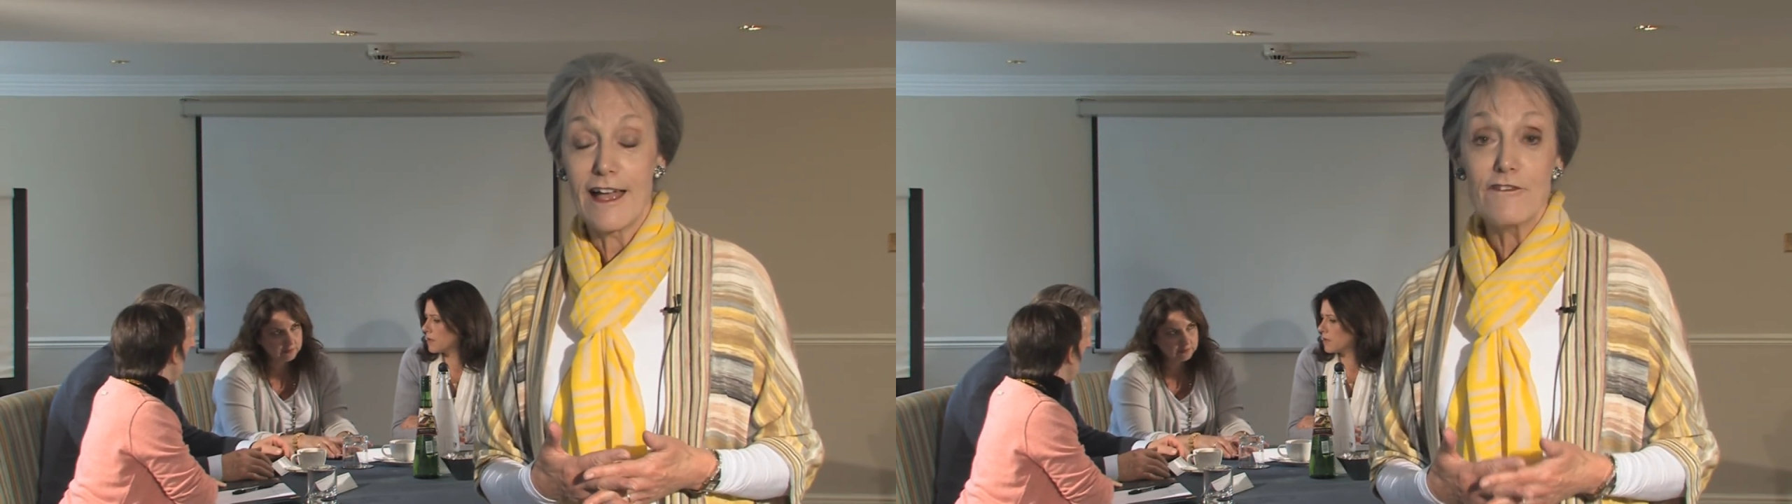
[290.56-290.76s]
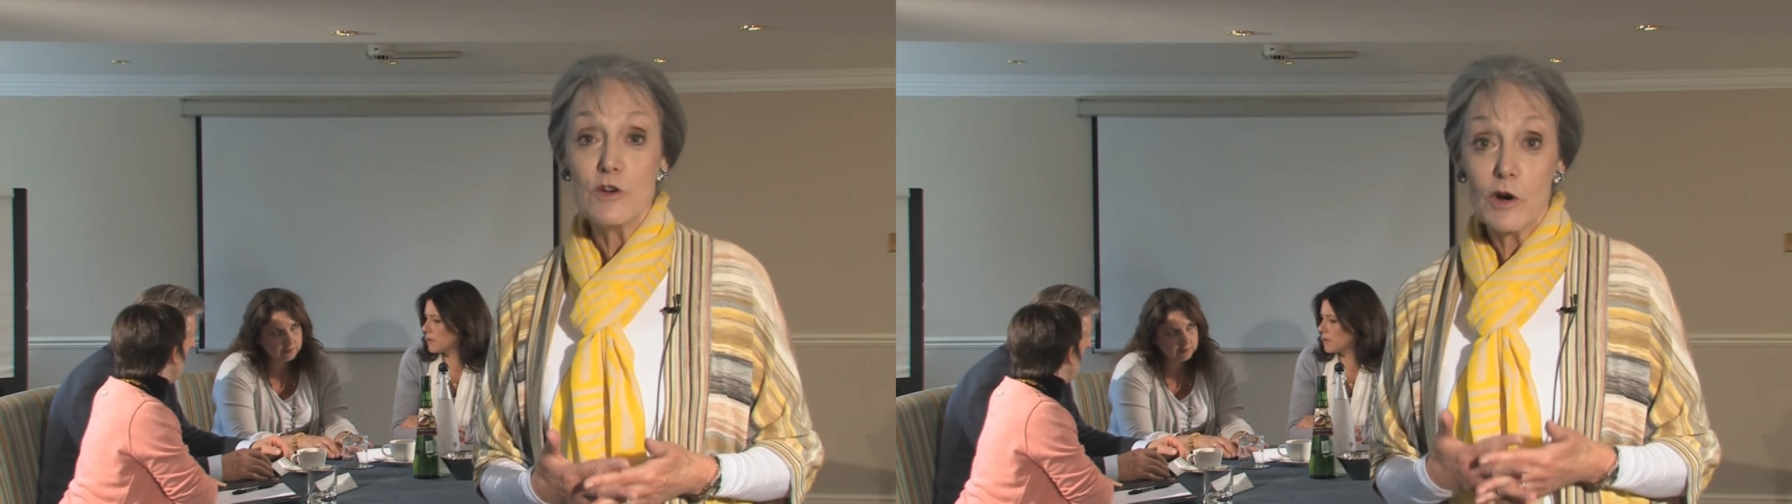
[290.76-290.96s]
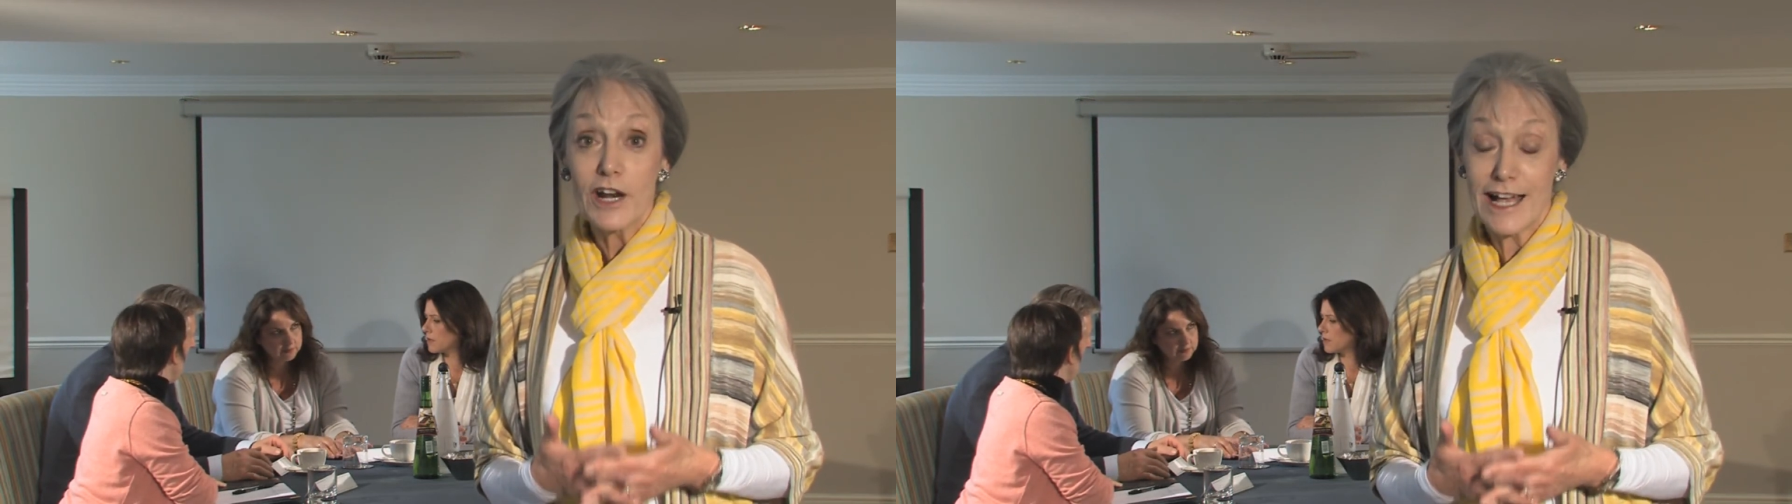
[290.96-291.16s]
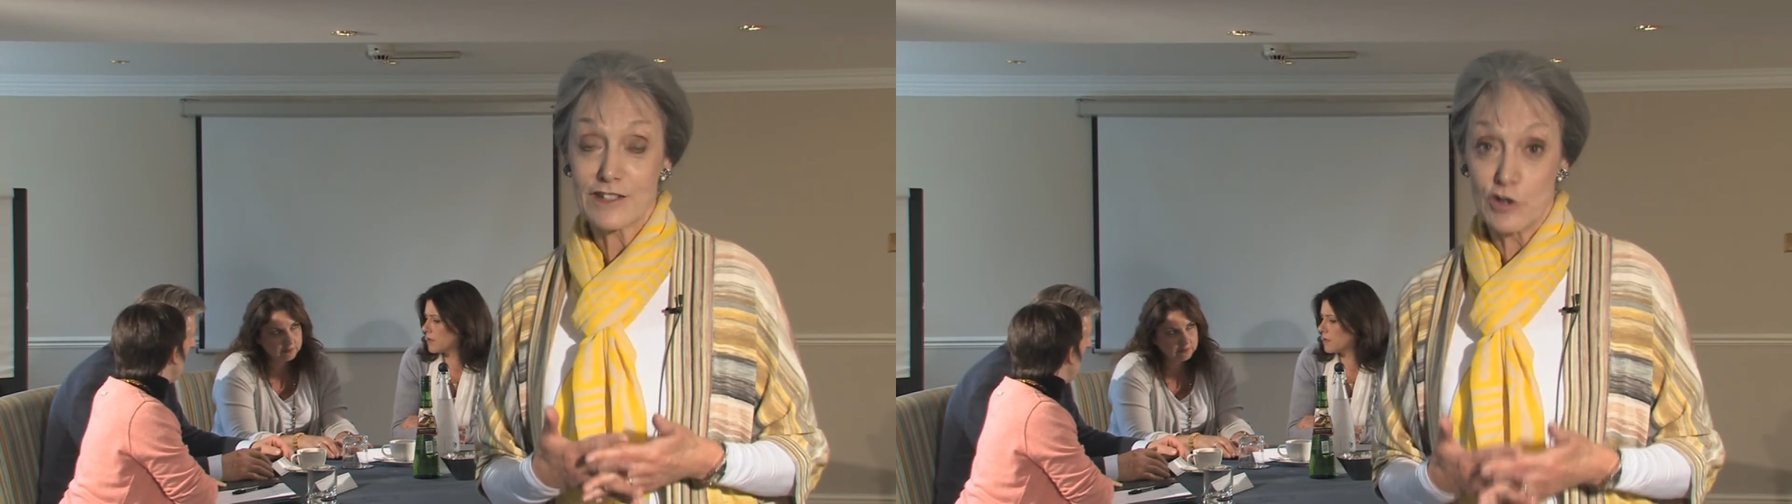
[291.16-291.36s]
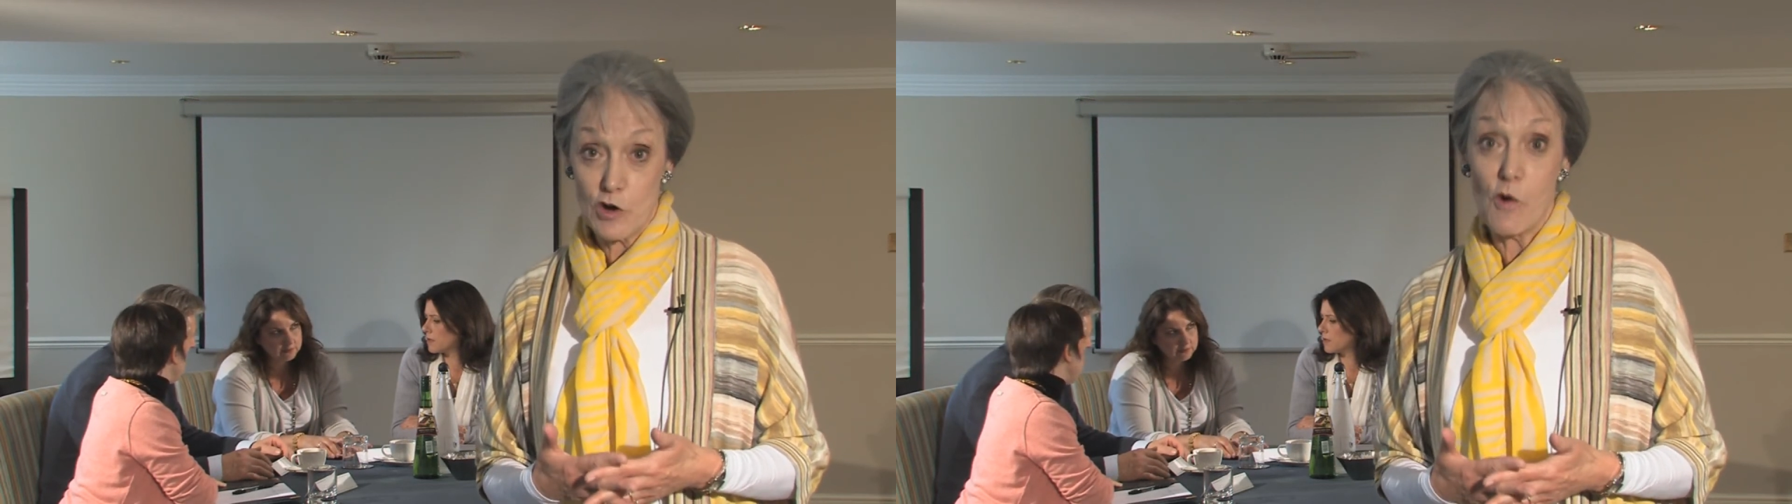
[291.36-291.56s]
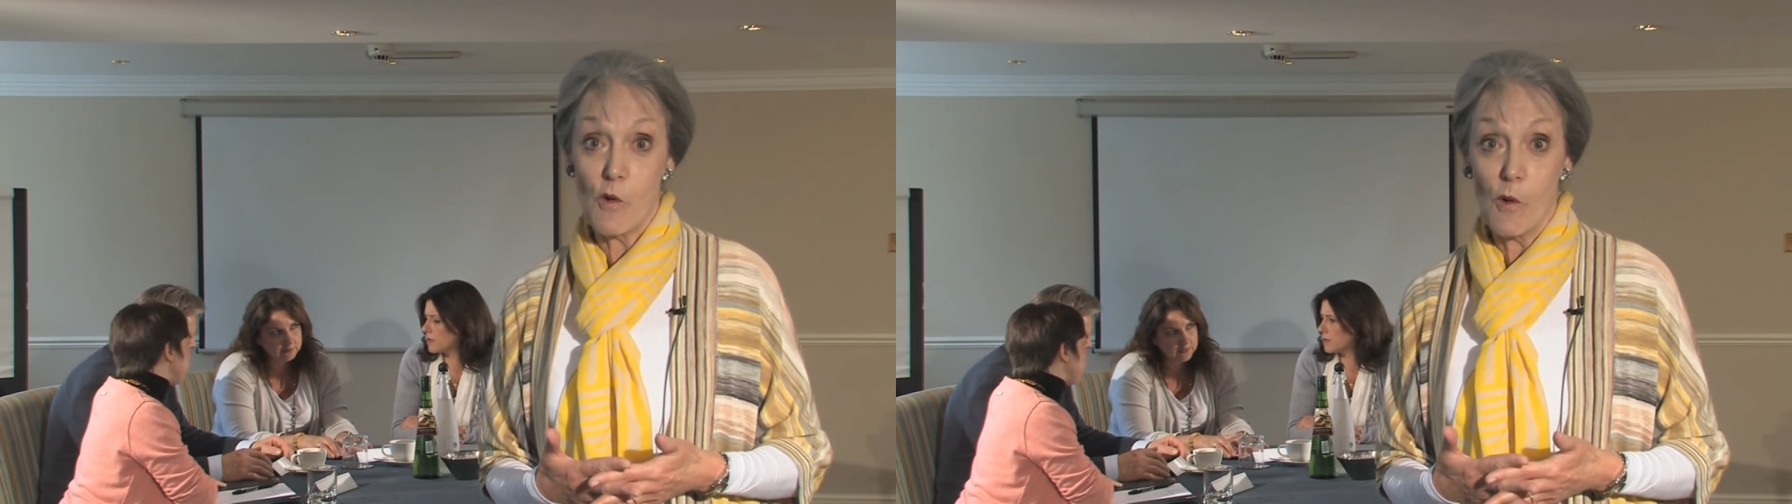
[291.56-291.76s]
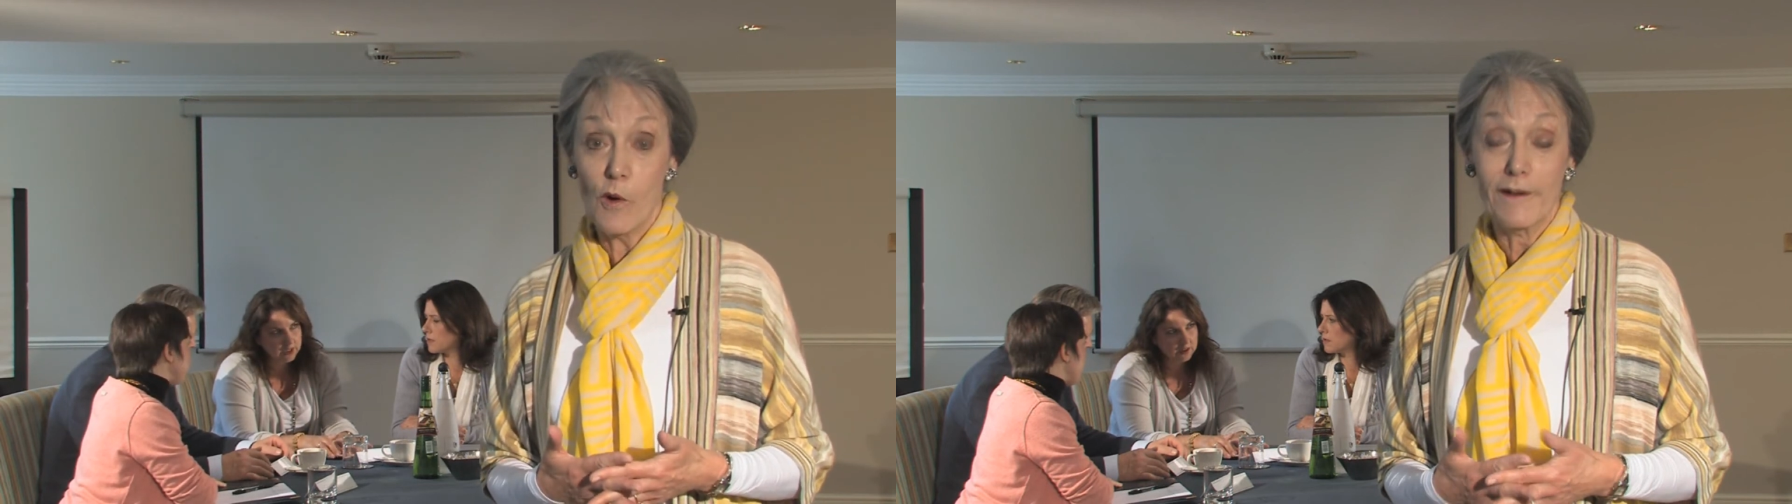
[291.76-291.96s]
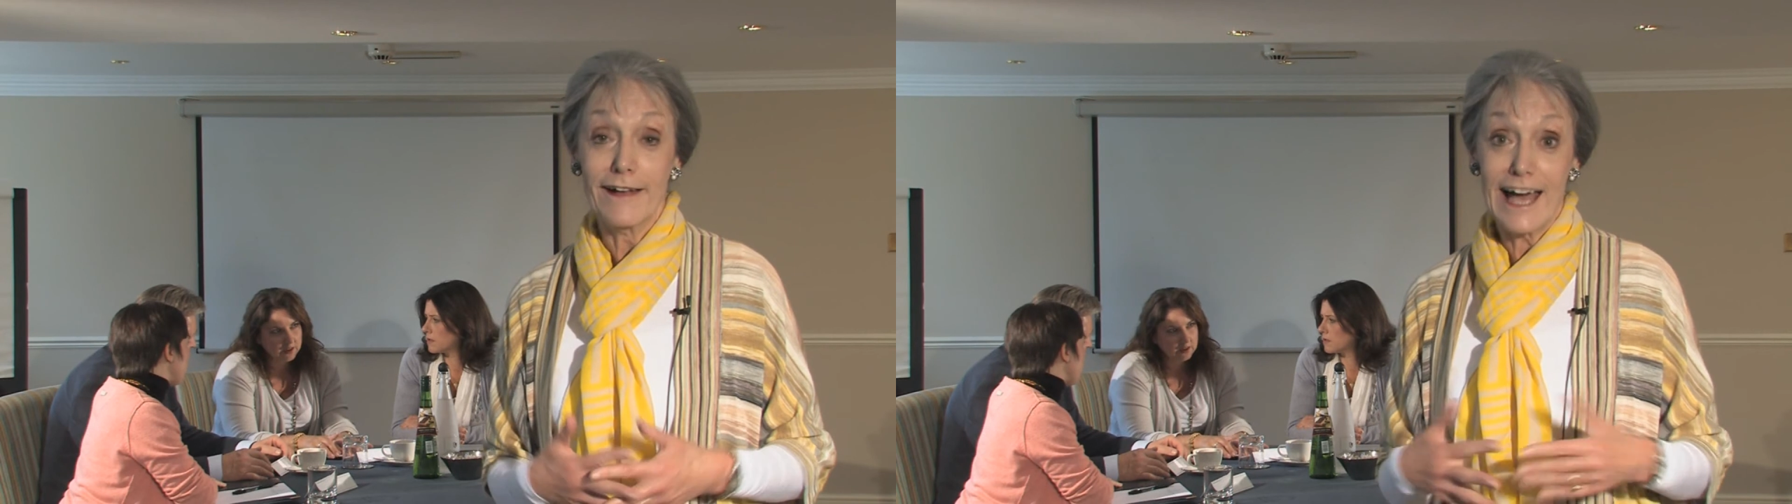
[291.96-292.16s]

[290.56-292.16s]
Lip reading: Everyone has an oar,